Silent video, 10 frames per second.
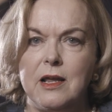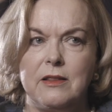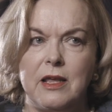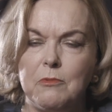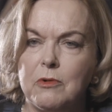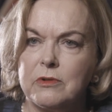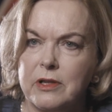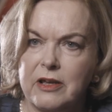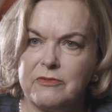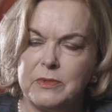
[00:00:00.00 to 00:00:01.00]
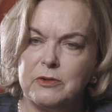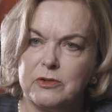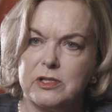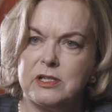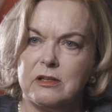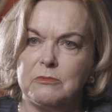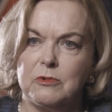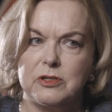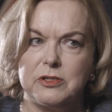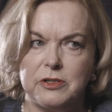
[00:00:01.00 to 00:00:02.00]
They want the government not to tell them
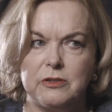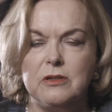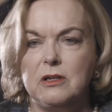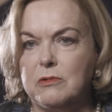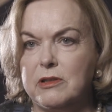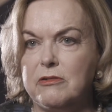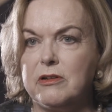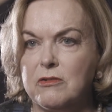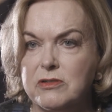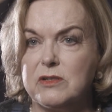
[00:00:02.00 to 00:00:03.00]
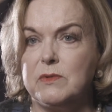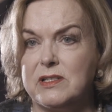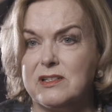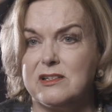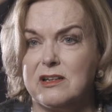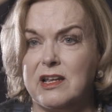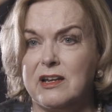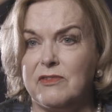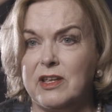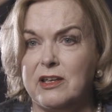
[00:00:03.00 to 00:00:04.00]
what to do. Well, there are consequences to that
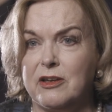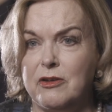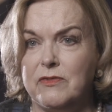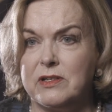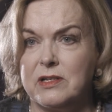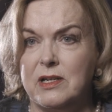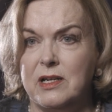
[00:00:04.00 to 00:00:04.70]
if they get COVID.